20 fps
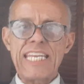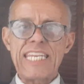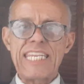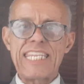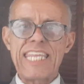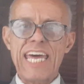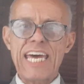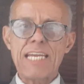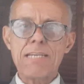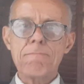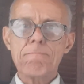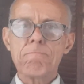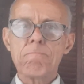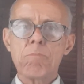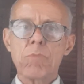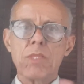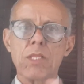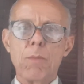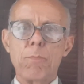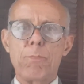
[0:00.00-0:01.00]
Then,
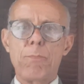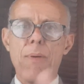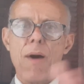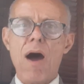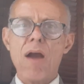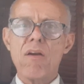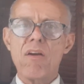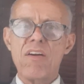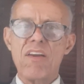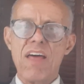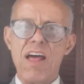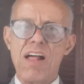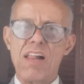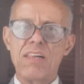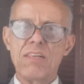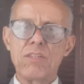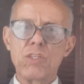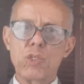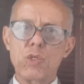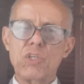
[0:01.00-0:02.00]

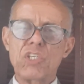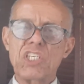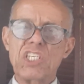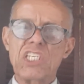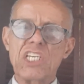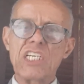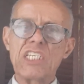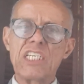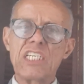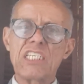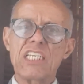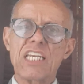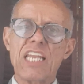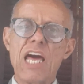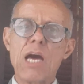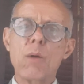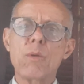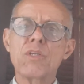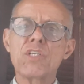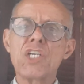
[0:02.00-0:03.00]
parallel to study this
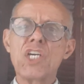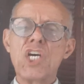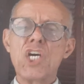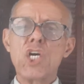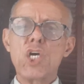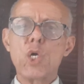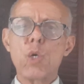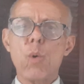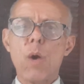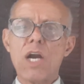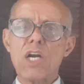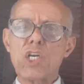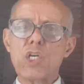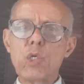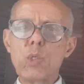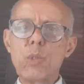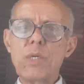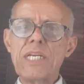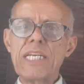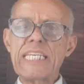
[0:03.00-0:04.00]
language, you are
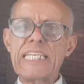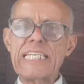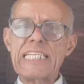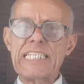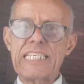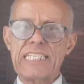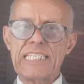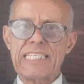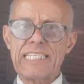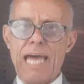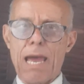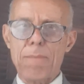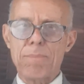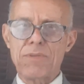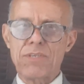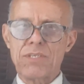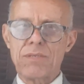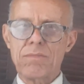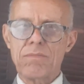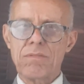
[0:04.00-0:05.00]
doing these
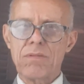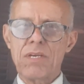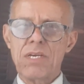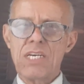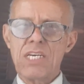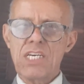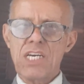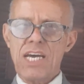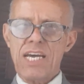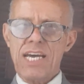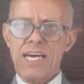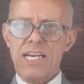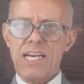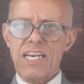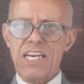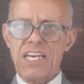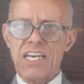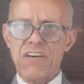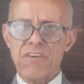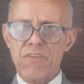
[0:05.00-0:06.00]
steps.
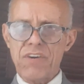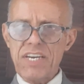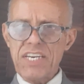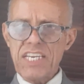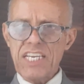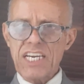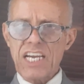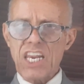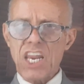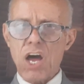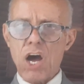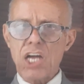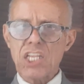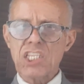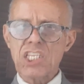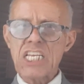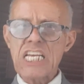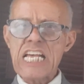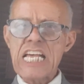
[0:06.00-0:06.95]
Reading a lot,